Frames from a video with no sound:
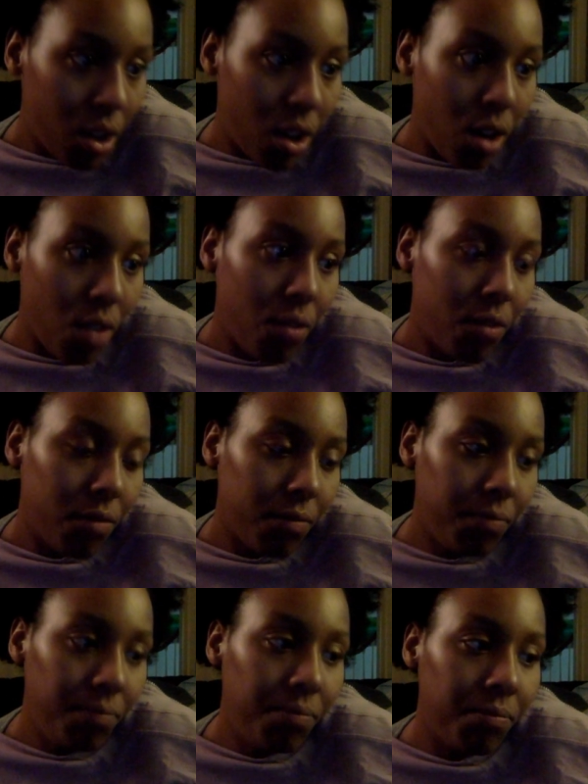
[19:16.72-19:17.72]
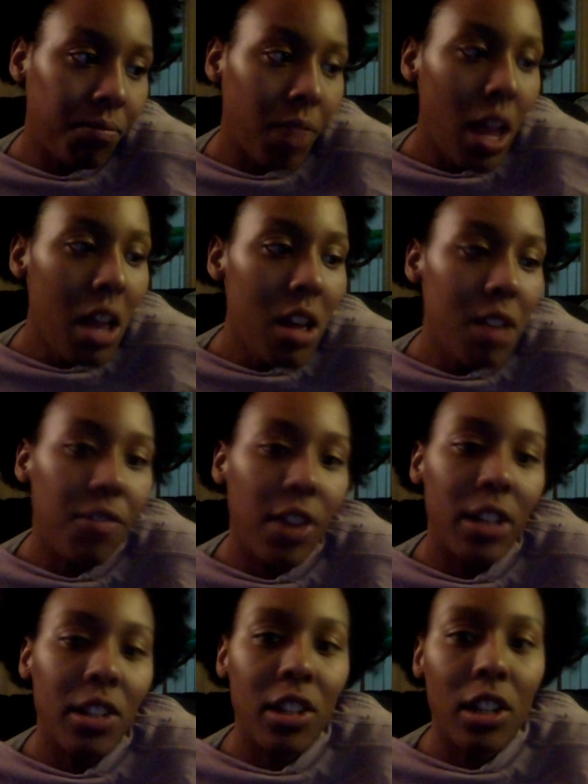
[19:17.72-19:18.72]
know, if I
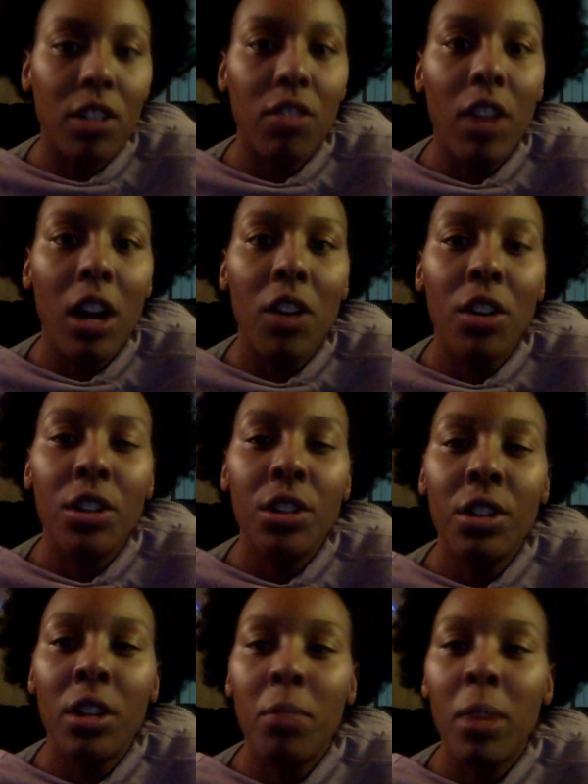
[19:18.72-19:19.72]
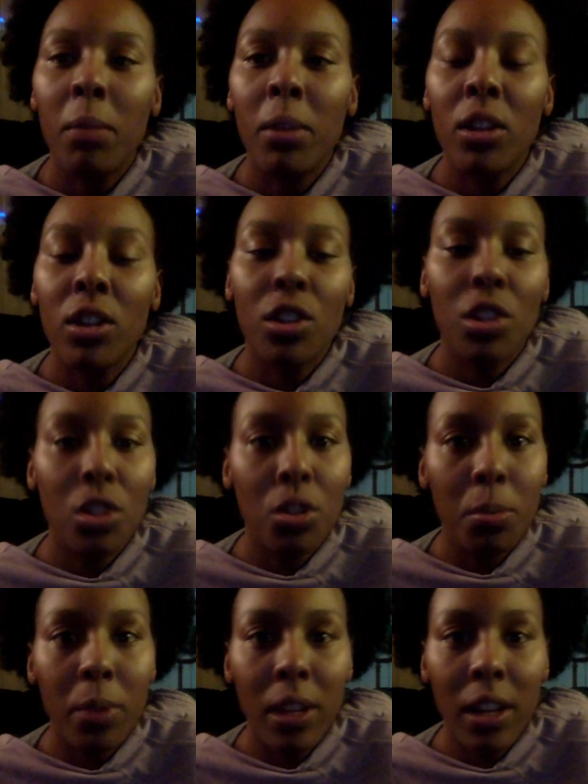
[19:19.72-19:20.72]
stick around, are you going to make me look
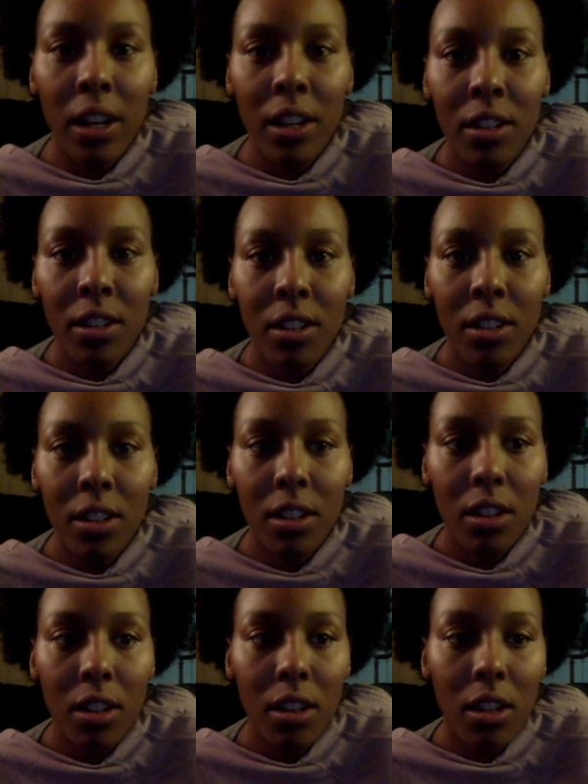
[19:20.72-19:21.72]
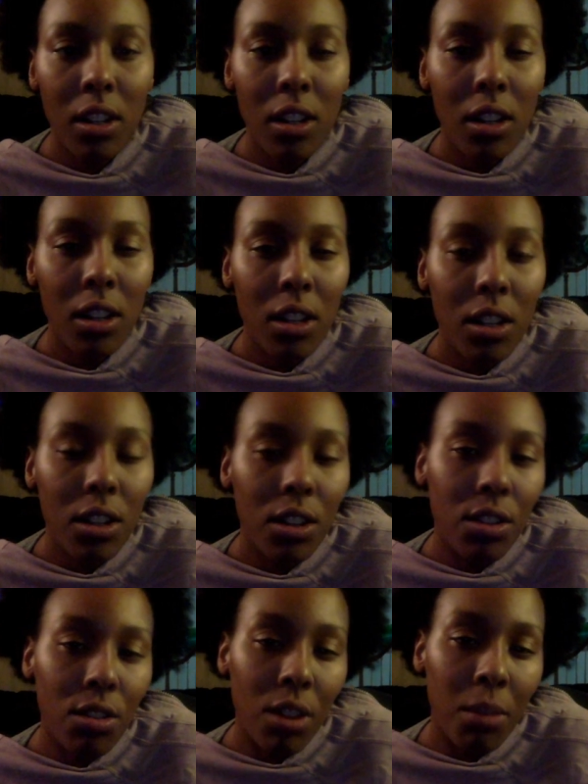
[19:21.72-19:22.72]
stupid again? You
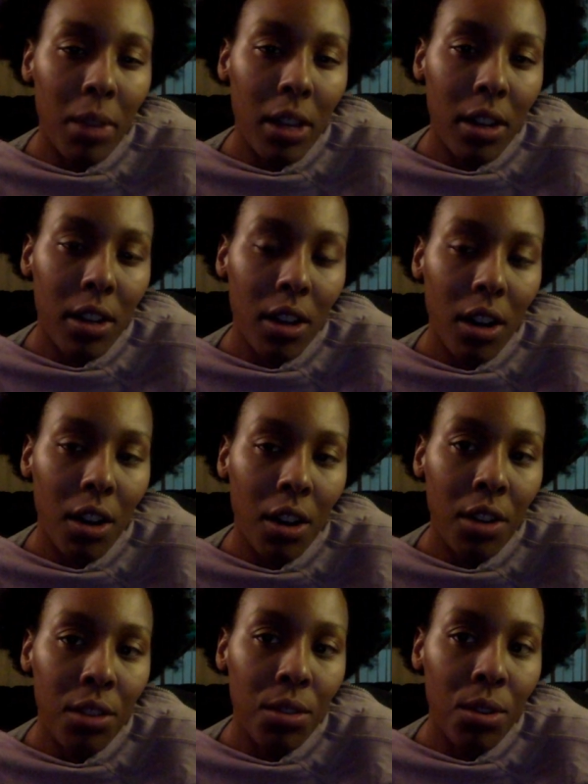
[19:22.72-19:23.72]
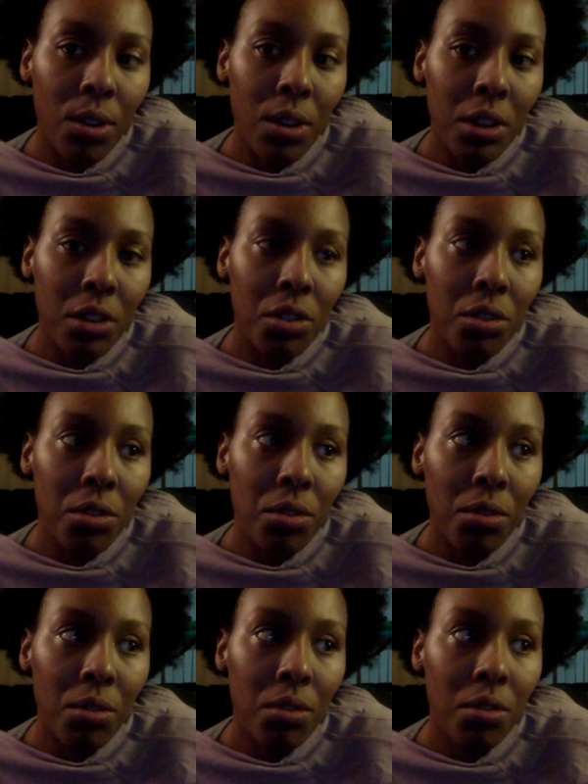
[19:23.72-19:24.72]
know what I mean? Are you going
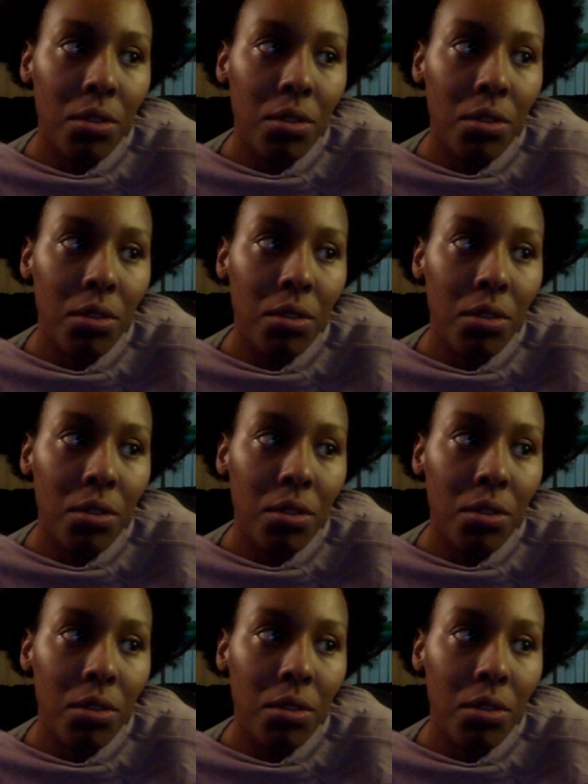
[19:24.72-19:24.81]
to